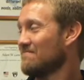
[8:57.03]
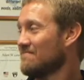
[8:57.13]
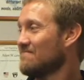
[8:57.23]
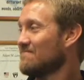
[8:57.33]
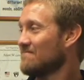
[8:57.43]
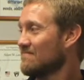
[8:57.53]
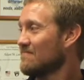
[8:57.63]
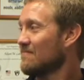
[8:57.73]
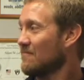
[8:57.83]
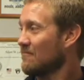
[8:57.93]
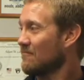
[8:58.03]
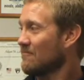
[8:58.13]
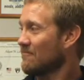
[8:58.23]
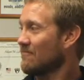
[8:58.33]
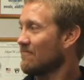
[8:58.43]

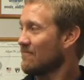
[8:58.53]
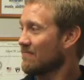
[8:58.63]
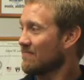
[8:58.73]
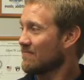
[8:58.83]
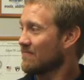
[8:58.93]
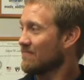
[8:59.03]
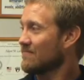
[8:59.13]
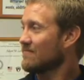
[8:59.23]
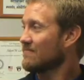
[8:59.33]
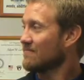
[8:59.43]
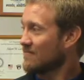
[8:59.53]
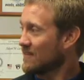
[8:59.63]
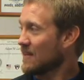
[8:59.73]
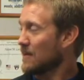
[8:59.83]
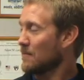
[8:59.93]

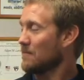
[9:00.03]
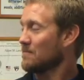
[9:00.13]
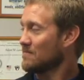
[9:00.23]
This person isn't speaking.